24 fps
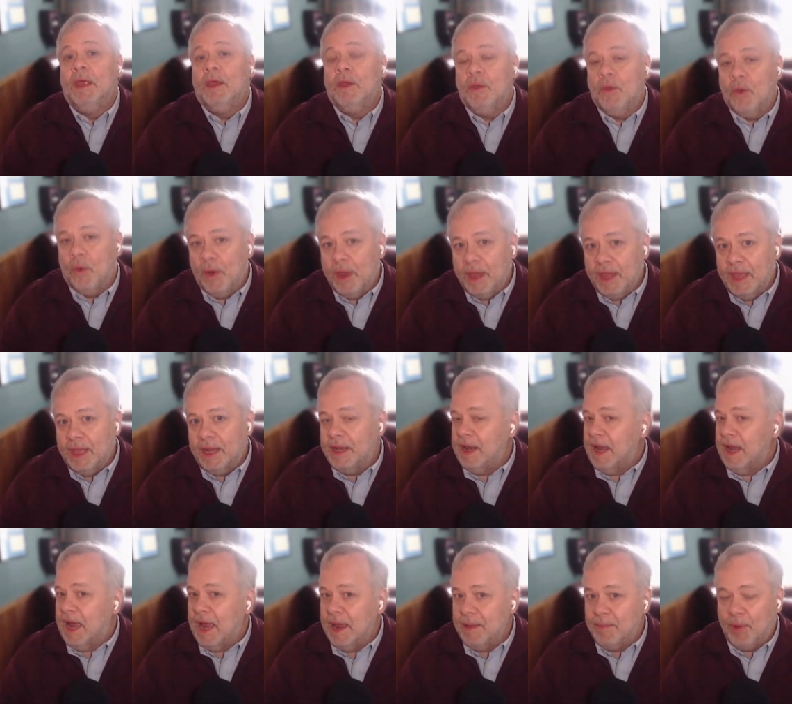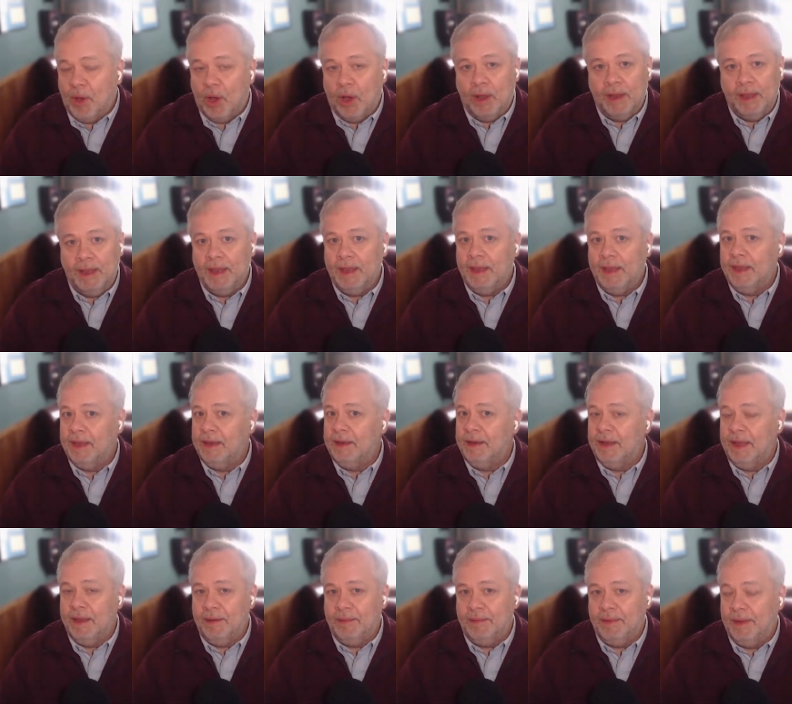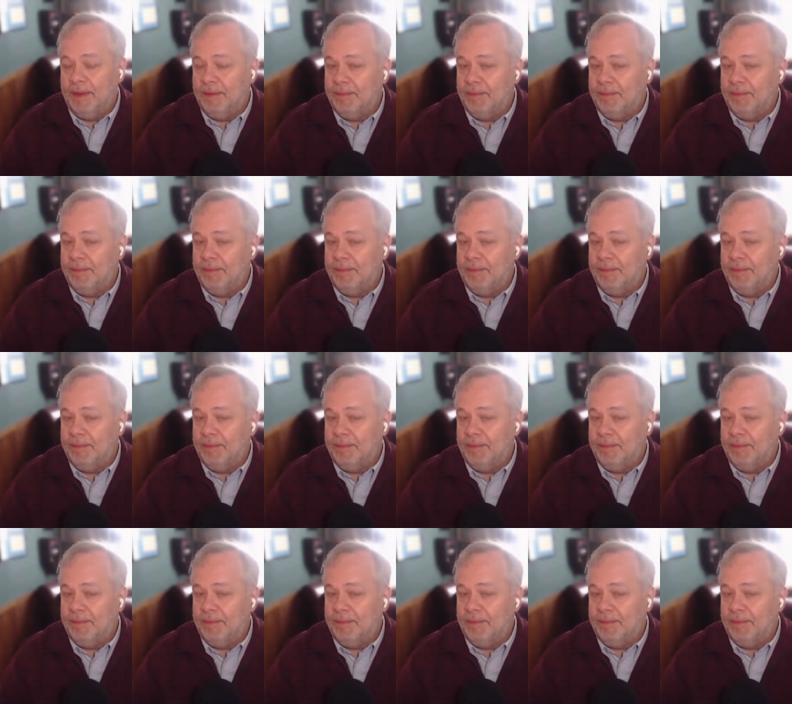going in and eyeballing and